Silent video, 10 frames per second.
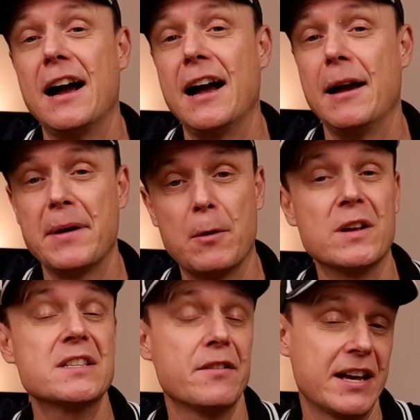and
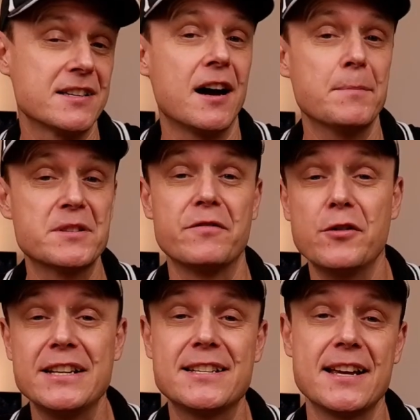once I've had time to
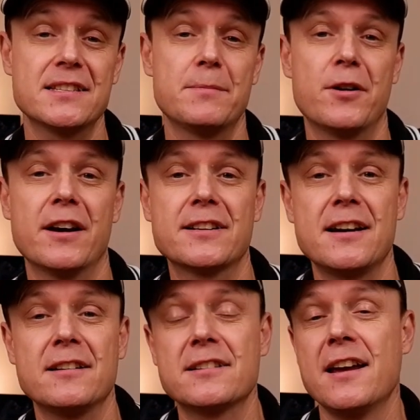fully test the product
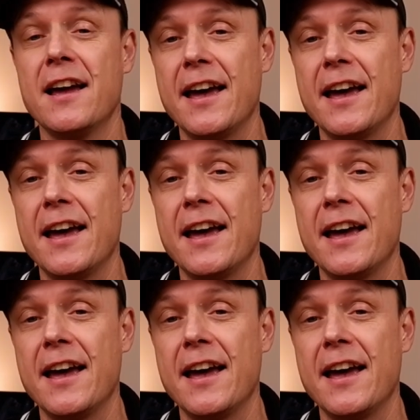out